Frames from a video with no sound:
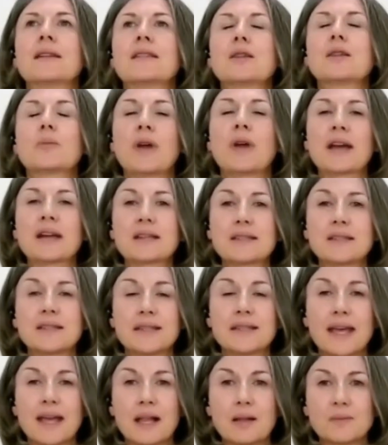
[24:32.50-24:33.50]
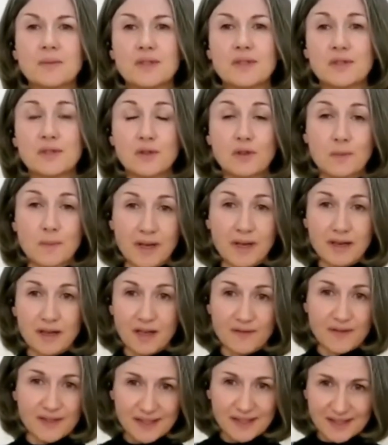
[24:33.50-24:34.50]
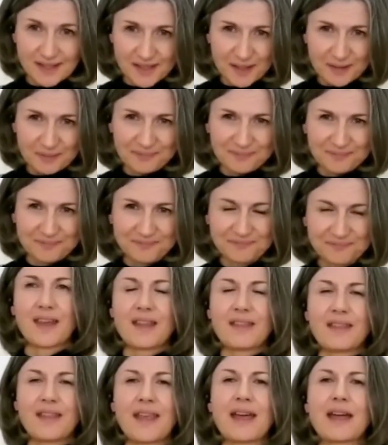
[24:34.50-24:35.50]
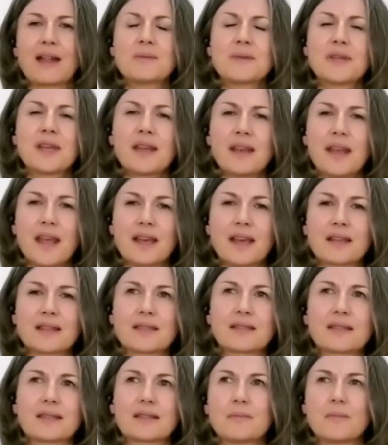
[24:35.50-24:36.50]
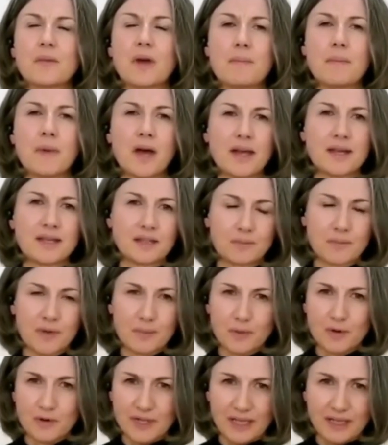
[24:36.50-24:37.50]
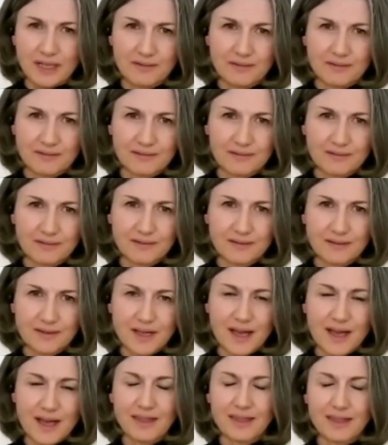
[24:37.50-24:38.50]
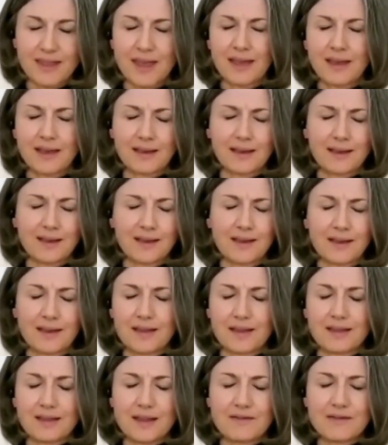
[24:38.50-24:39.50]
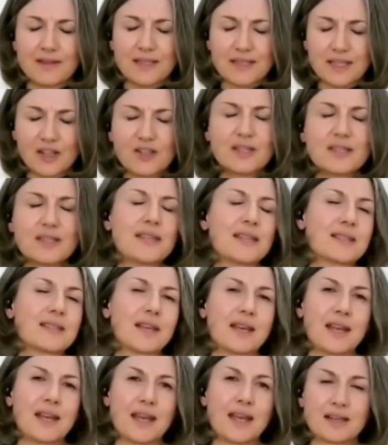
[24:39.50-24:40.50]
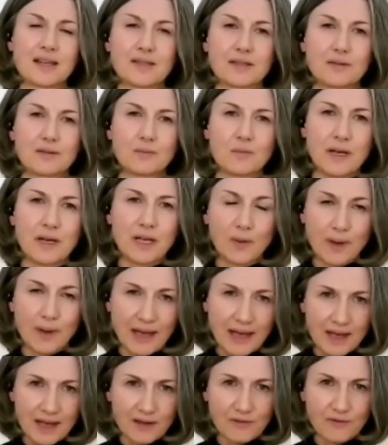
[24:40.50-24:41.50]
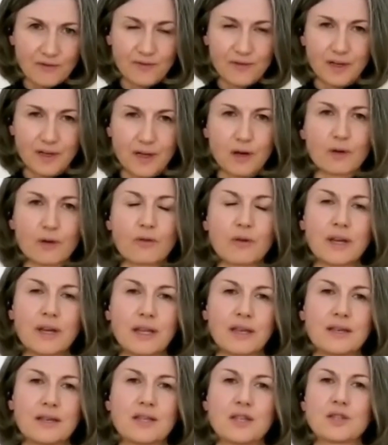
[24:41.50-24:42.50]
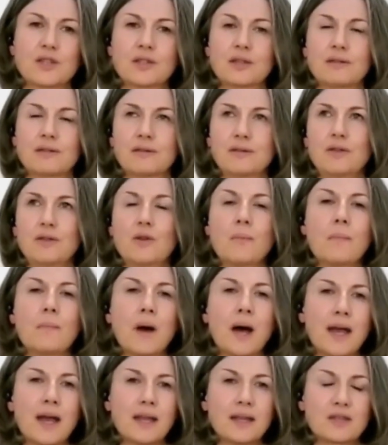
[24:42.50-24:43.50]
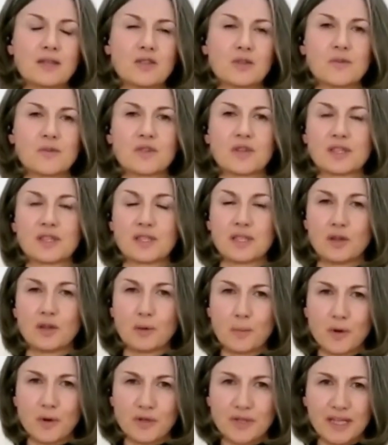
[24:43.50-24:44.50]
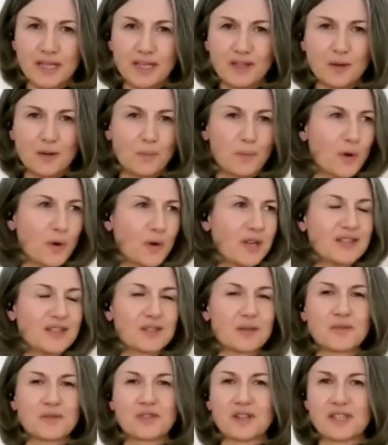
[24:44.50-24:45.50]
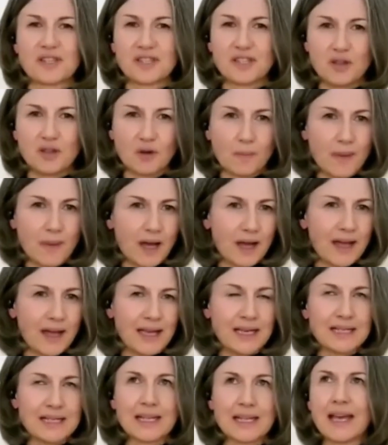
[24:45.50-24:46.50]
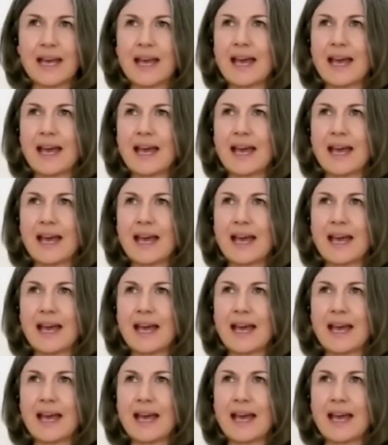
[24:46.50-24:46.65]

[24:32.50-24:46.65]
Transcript: The practices helped to soothe my nervous system, and they helped connect my mind and my body. I think there is such a disconnect when you have a chronic condition. Your mind stops trusting your body stops trusting your mind,